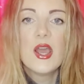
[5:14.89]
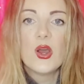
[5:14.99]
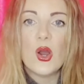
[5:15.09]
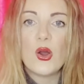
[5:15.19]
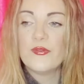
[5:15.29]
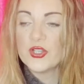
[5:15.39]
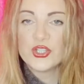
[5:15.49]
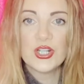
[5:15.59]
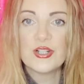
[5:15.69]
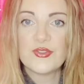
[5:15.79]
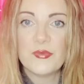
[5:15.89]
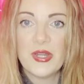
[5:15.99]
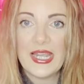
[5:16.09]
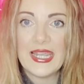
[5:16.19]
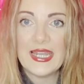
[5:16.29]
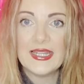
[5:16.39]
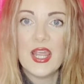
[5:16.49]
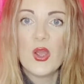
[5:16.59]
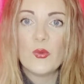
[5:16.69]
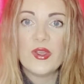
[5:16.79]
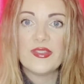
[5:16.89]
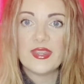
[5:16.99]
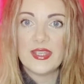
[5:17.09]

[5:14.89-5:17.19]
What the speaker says: of children playing with